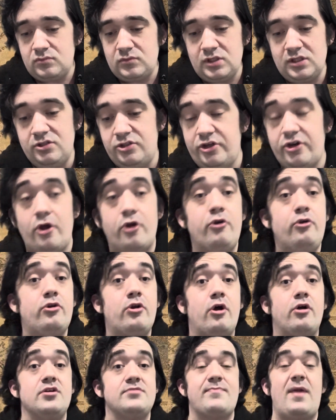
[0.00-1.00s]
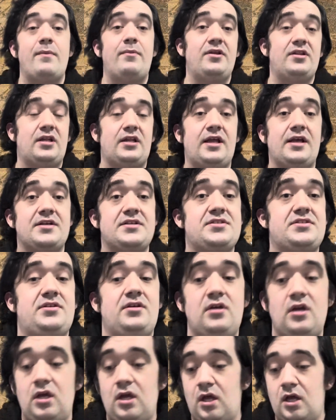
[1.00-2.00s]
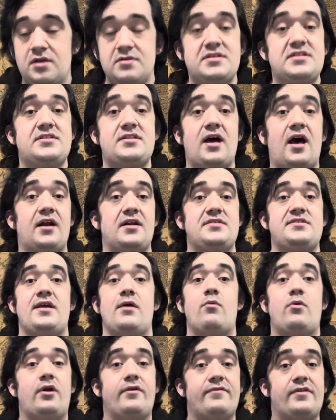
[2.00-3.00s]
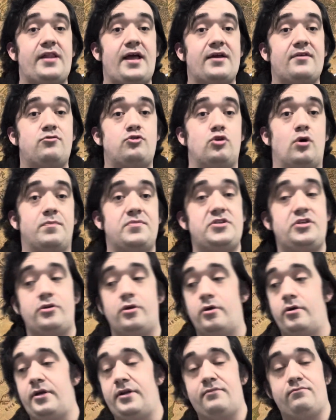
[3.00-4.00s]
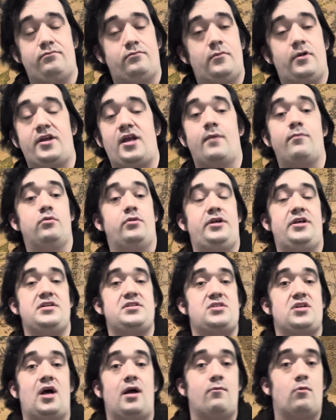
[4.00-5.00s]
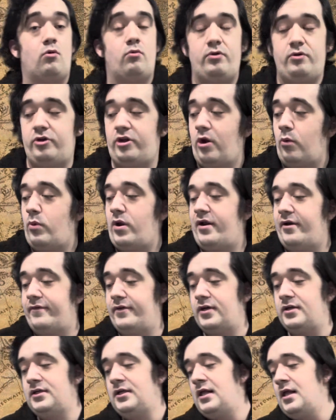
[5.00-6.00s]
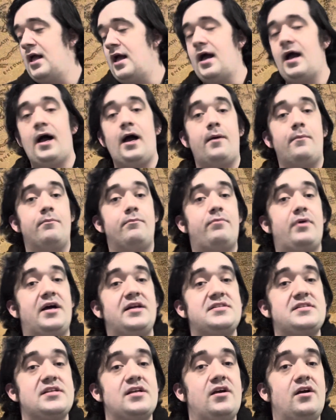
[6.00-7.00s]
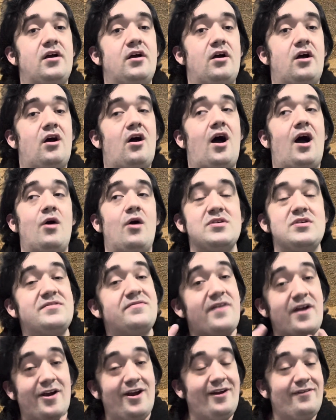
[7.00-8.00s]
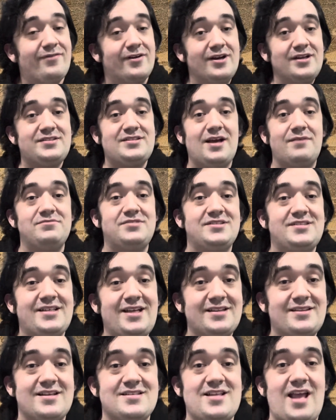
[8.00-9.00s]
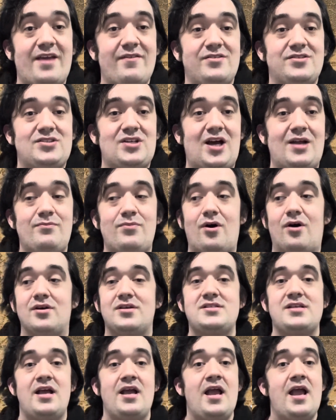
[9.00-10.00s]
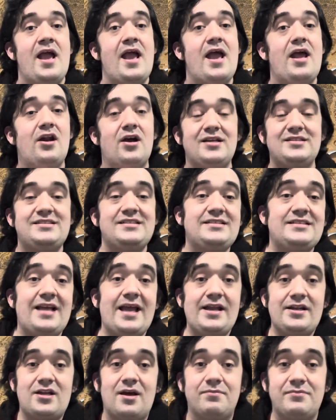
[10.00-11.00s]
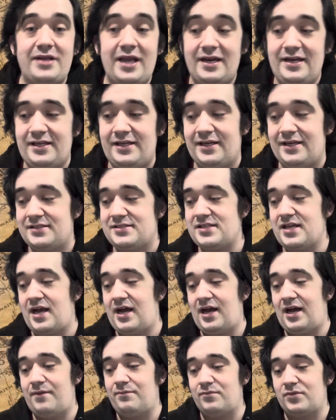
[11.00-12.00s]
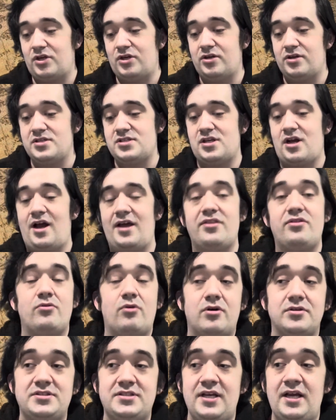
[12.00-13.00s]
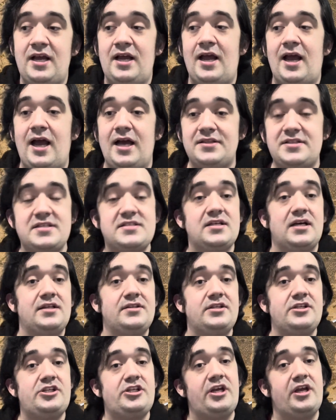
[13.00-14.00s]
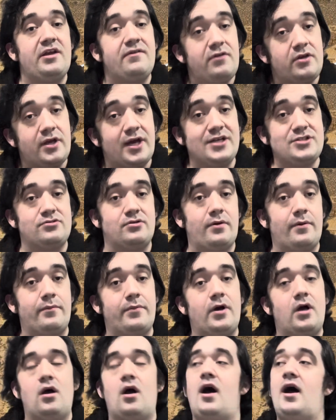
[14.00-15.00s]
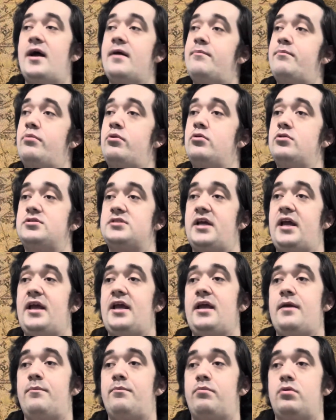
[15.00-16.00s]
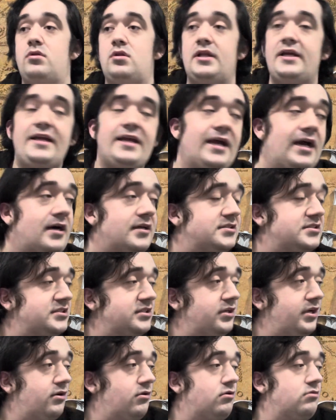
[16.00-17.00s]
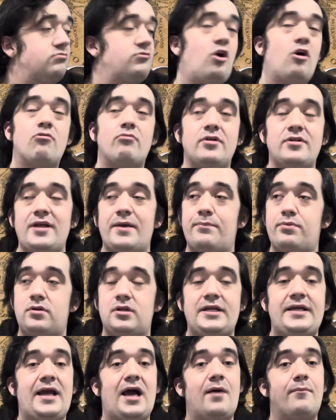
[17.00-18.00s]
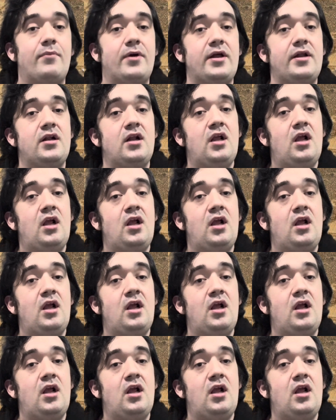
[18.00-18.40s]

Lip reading: Who knows? Maybe in the next starter set, whenever that drops, in a couple of years' time, or whenever. But I very, very tempted to get the Skaventide box, and I didn't end up getting it, because I thought at the start of this year, if you guys remember, I put a plea out, or not really a plea out, but